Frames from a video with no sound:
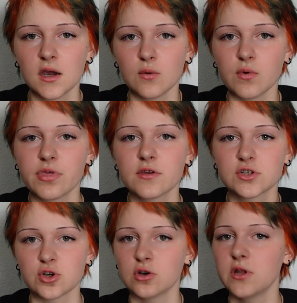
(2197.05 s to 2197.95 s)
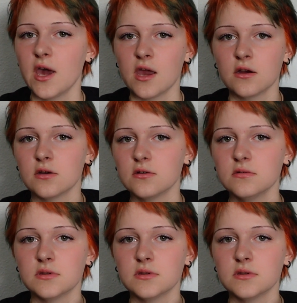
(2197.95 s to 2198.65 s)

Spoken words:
with short hair,